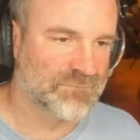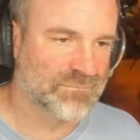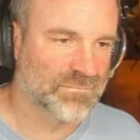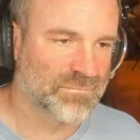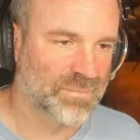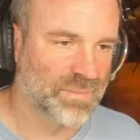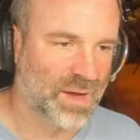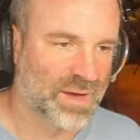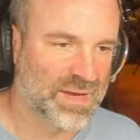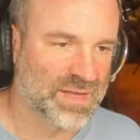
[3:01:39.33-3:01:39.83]

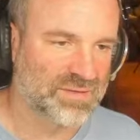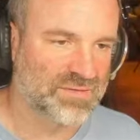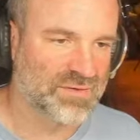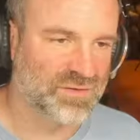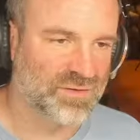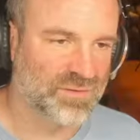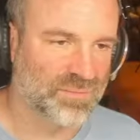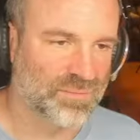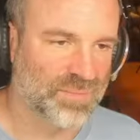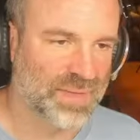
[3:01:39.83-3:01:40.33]
I need
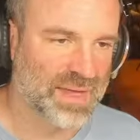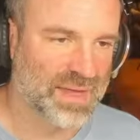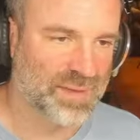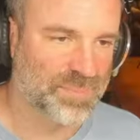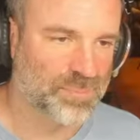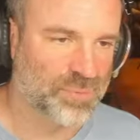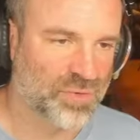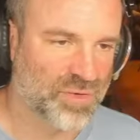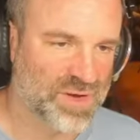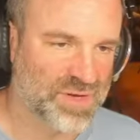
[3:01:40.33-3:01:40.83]
to make
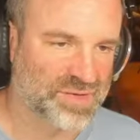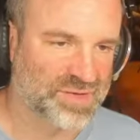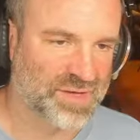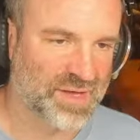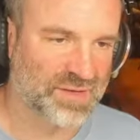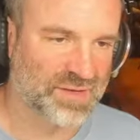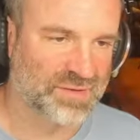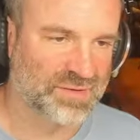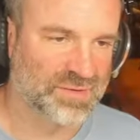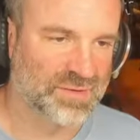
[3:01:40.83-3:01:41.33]

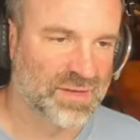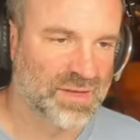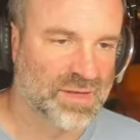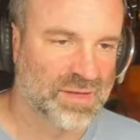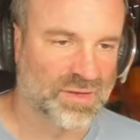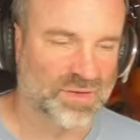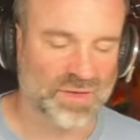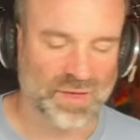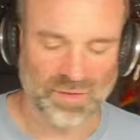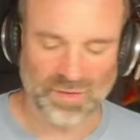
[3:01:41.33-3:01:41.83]
presets,
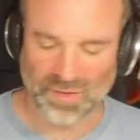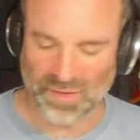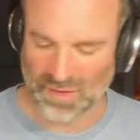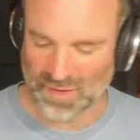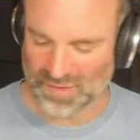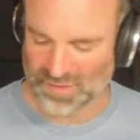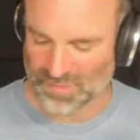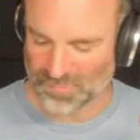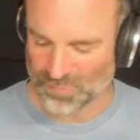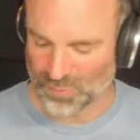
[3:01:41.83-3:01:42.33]
because
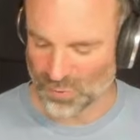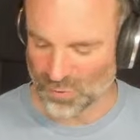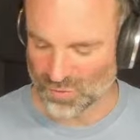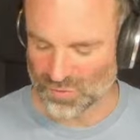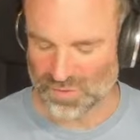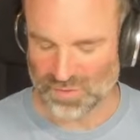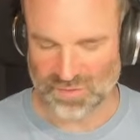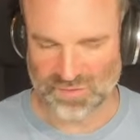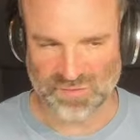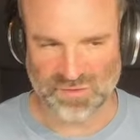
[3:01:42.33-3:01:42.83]
it's
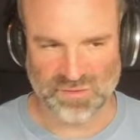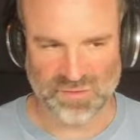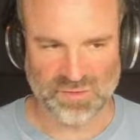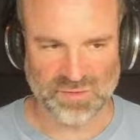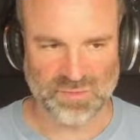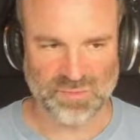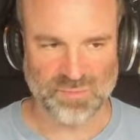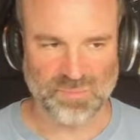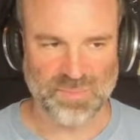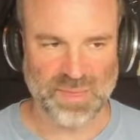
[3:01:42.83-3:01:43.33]
important to make